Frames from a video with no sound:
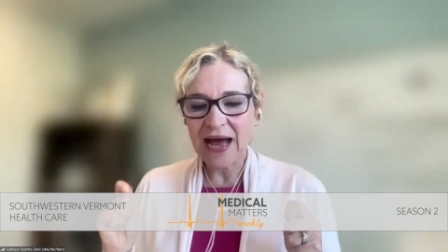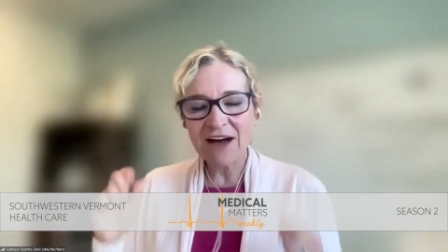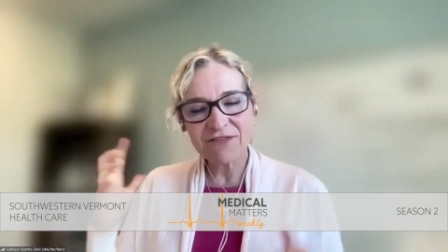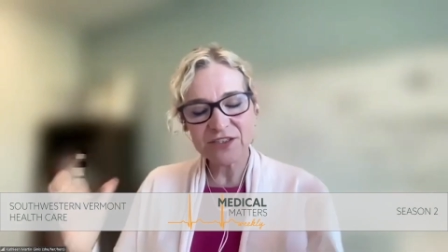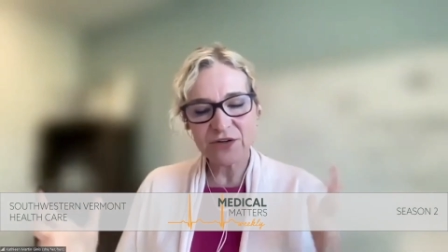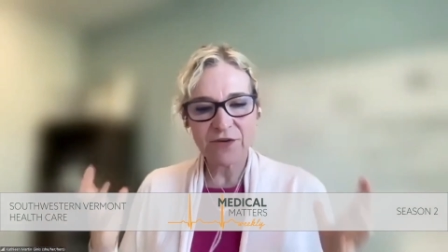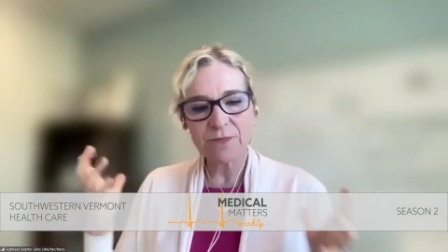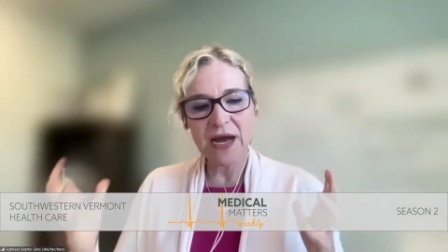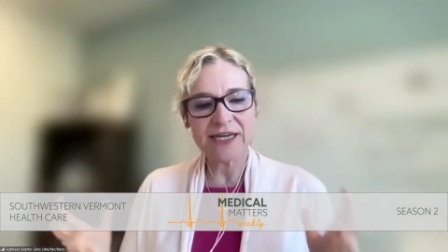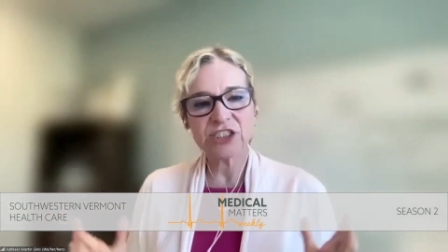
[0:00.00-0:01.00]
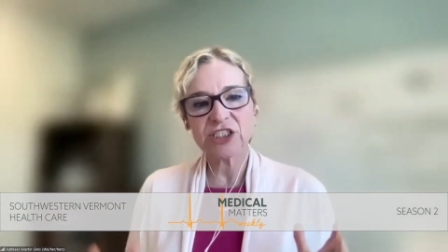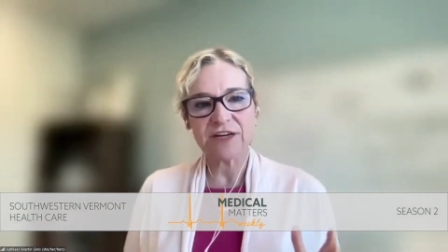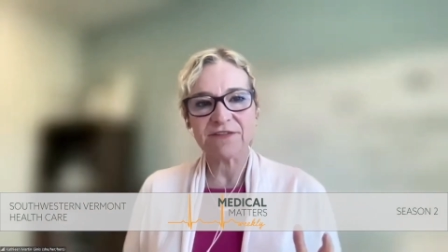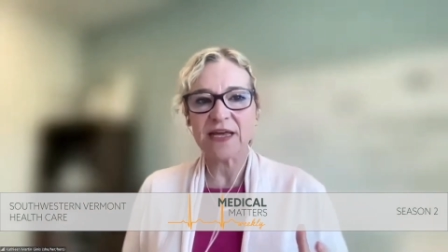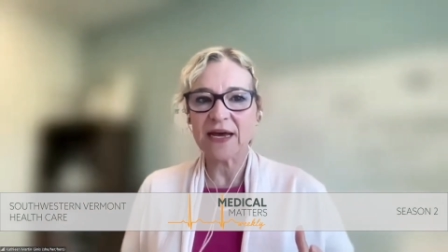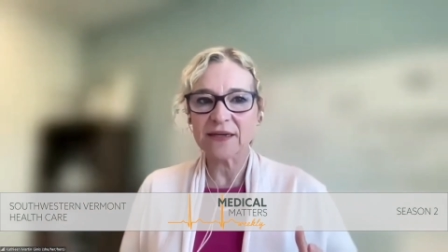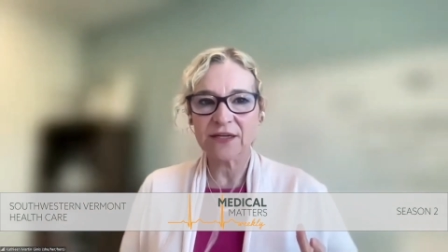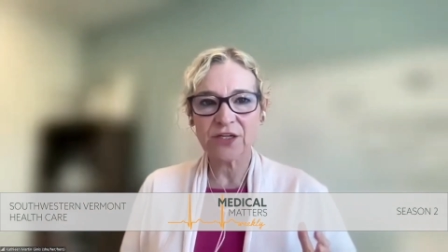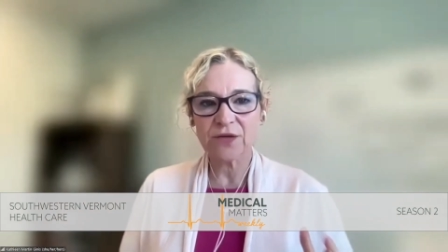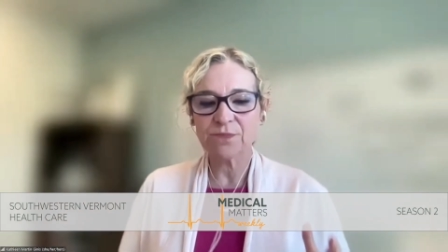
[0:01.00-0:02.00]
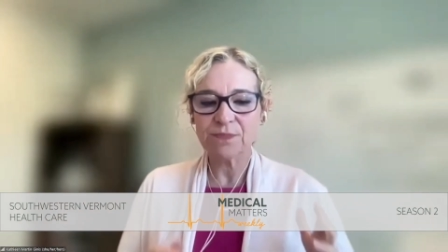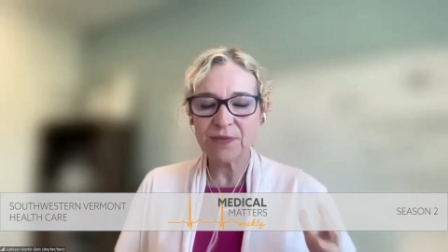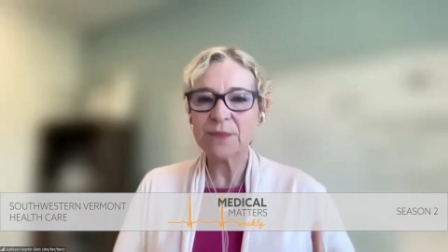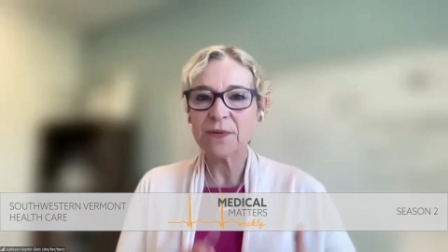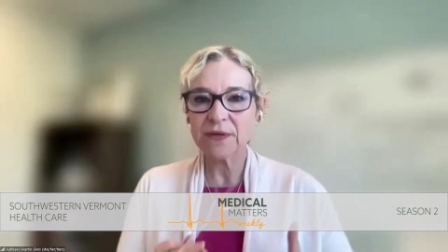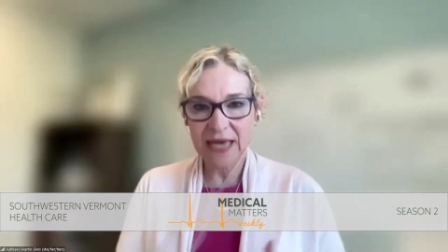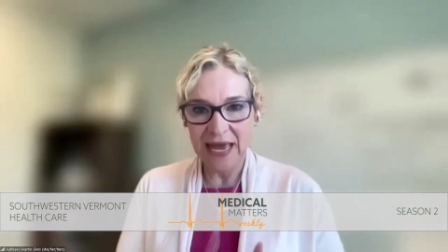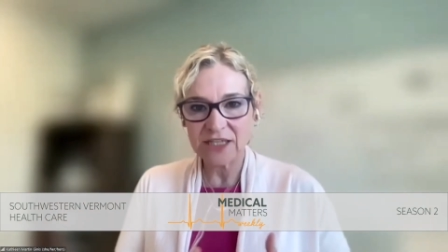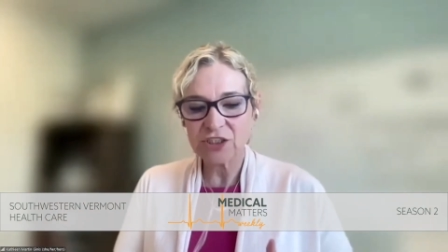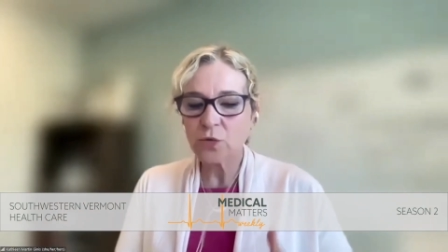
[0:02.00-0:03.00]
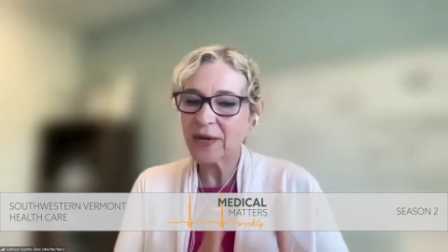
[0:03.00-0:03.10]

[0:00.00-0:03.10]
have sort of a mind shift that you know, people can do.